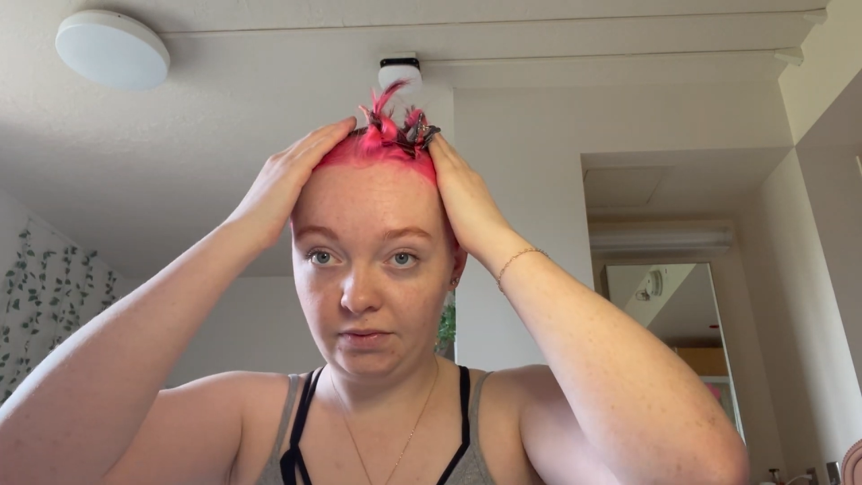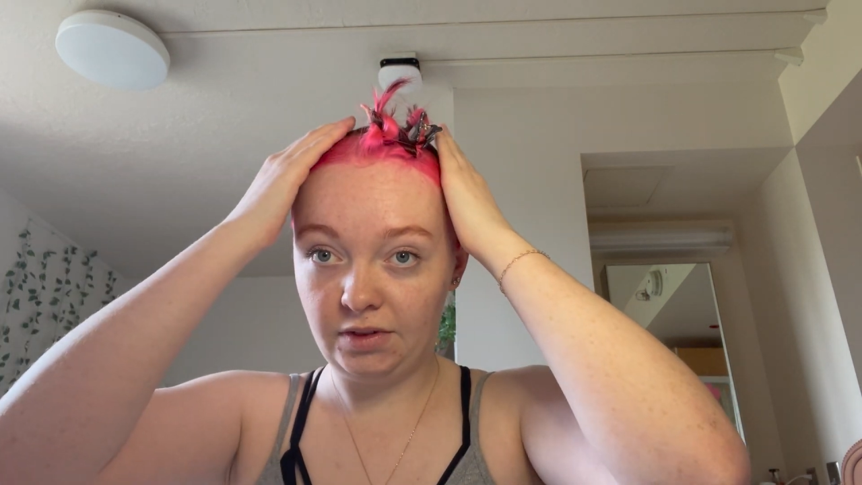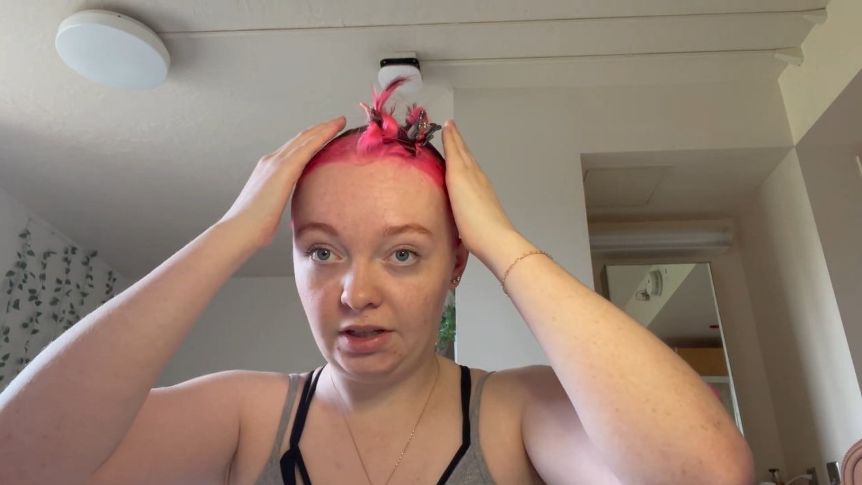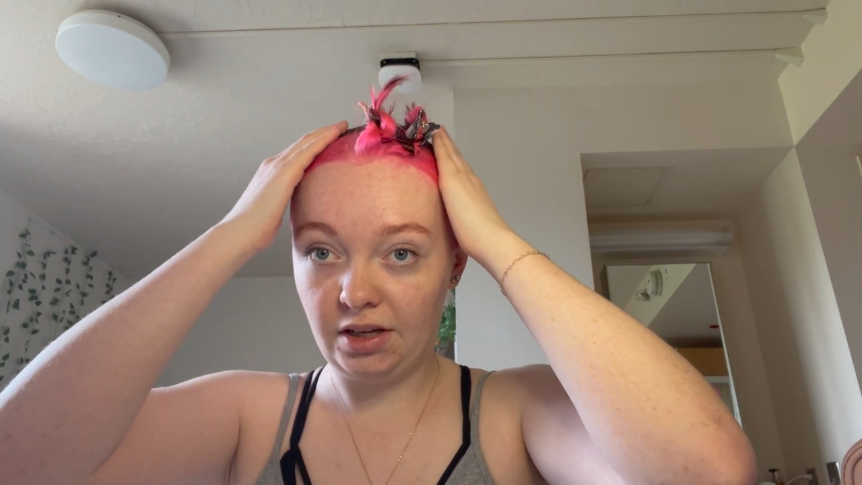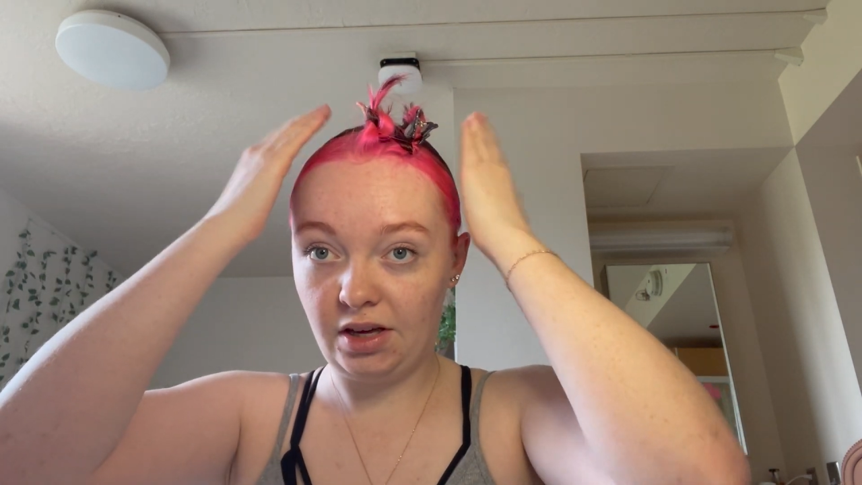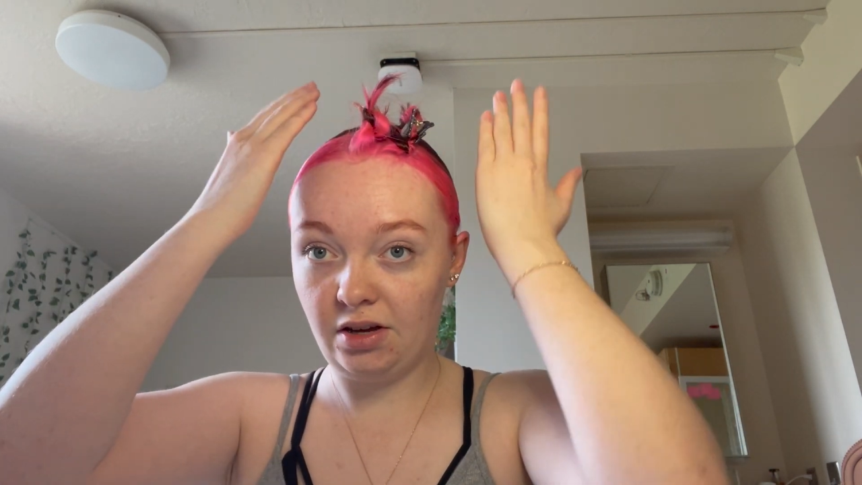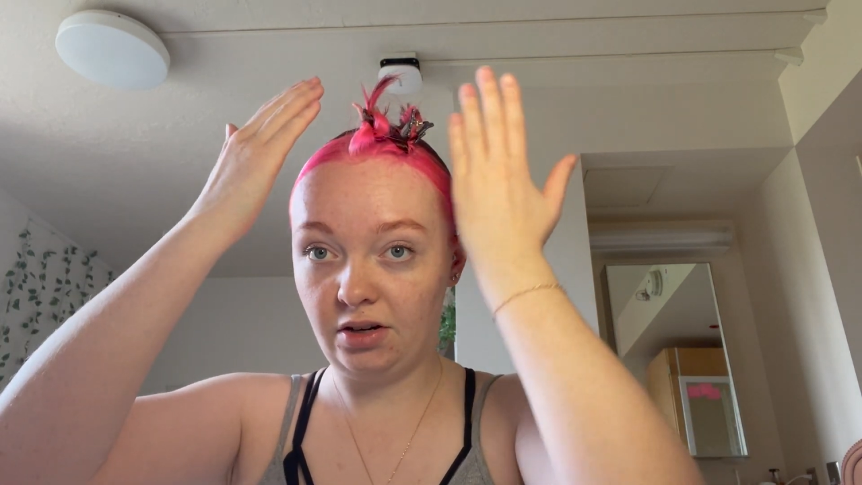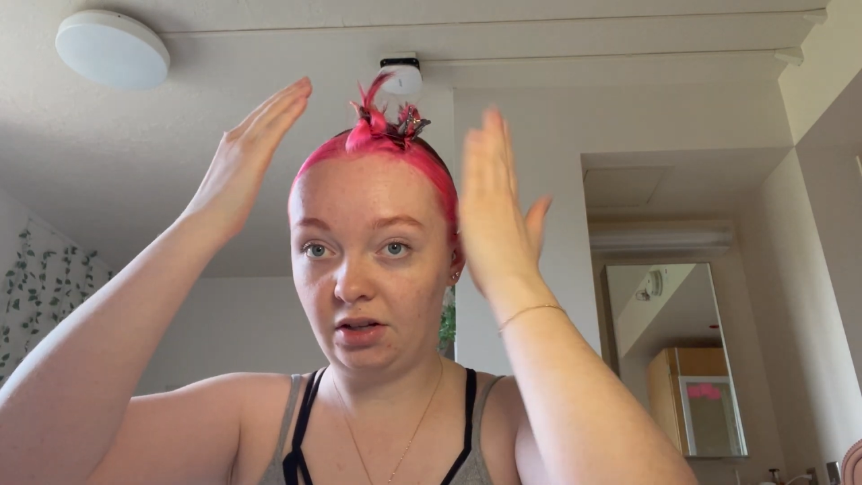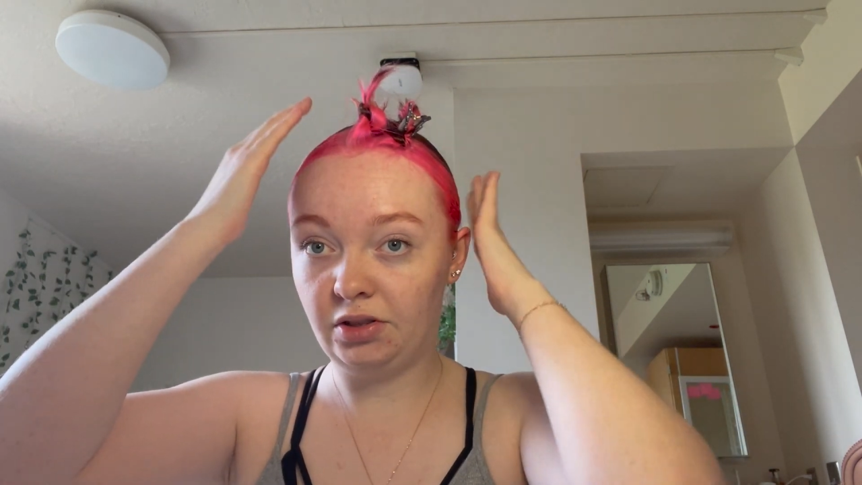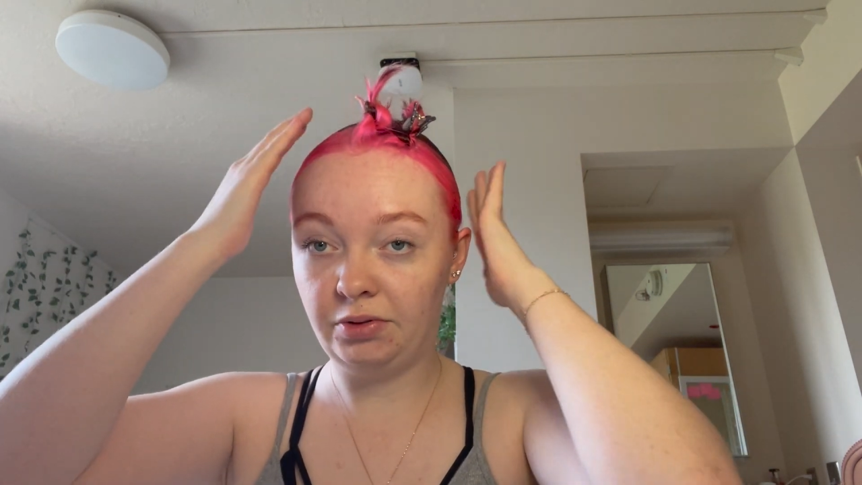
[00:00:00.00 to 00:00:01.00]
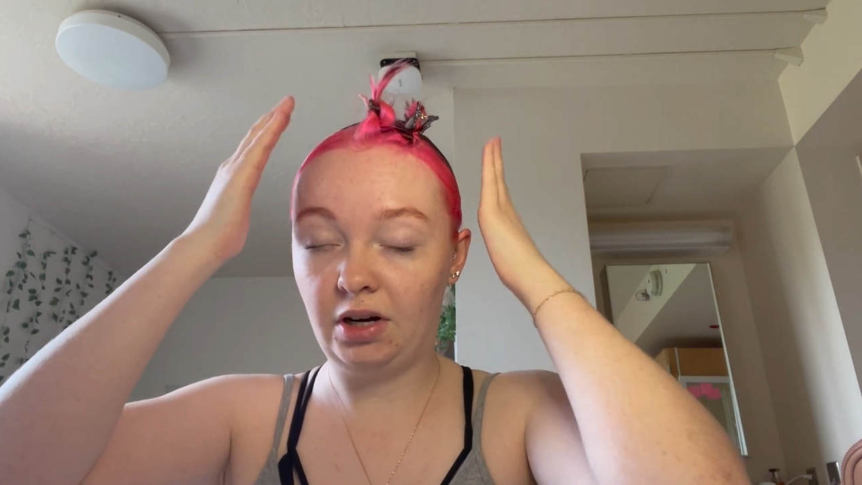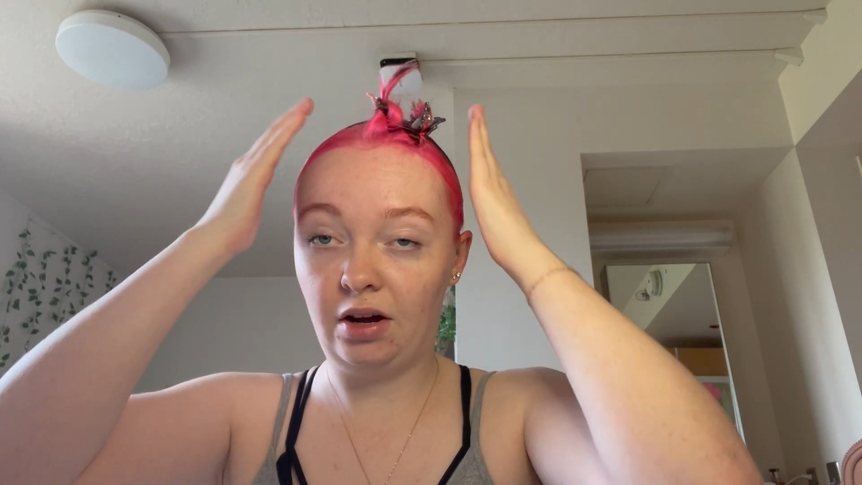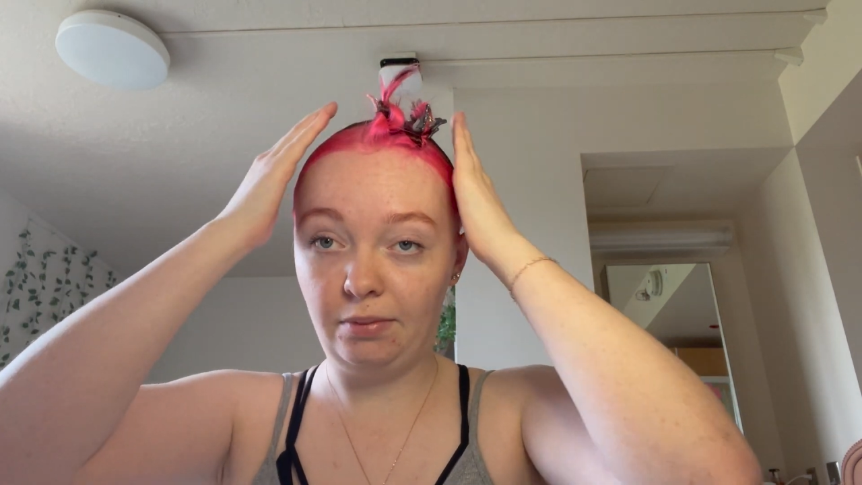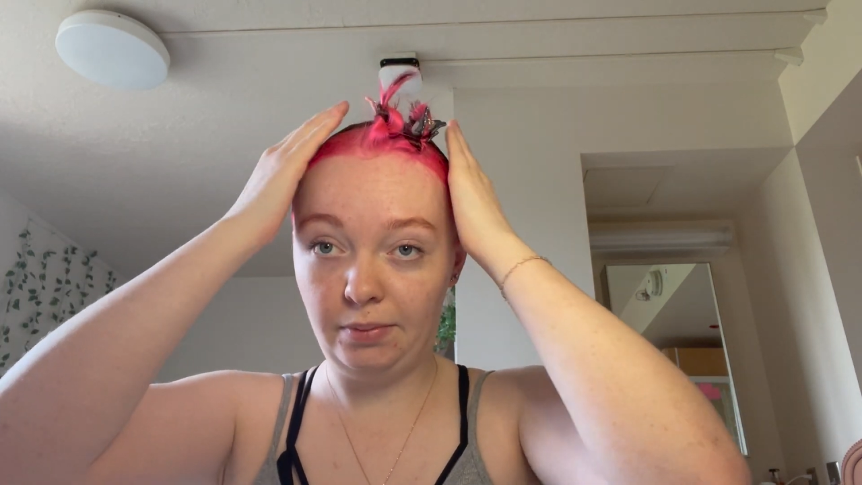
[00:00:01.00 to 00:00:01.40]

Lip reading: to here to glue it on.